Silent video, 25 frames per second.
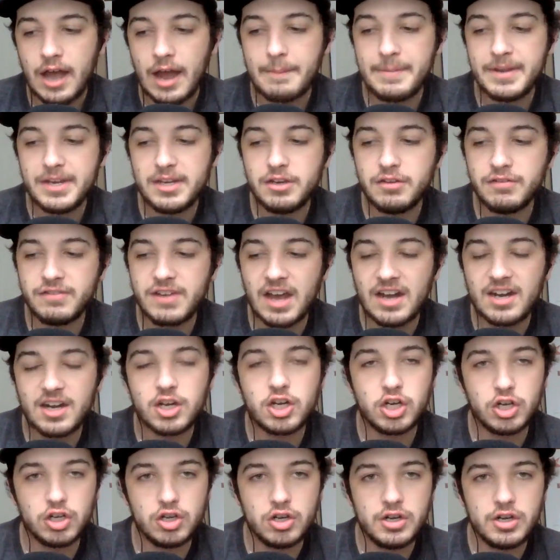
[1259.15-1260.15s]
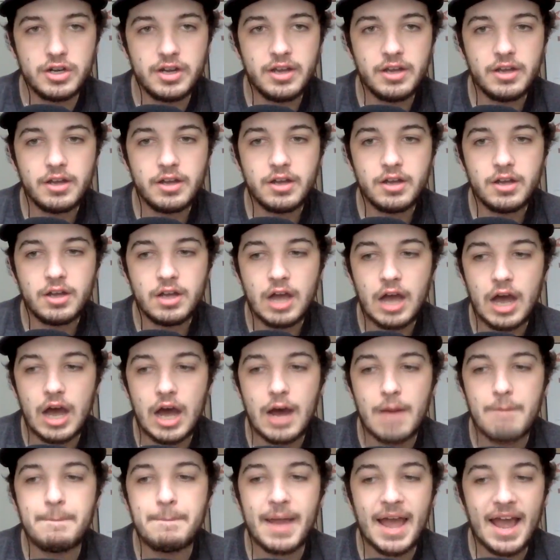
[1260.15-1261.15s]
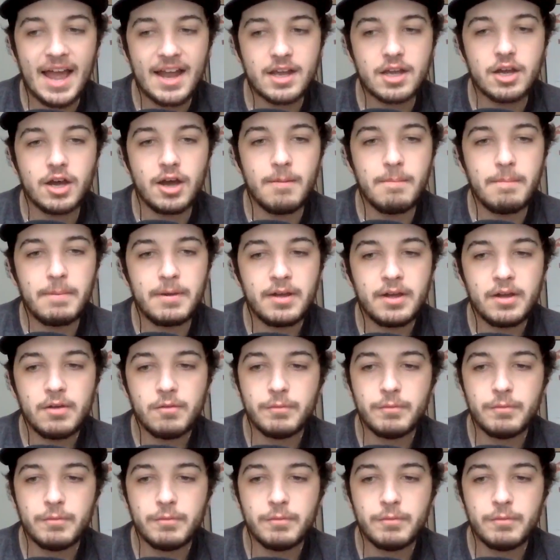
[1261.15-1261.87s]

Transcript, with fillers: I mean, you've got a good uh, backup,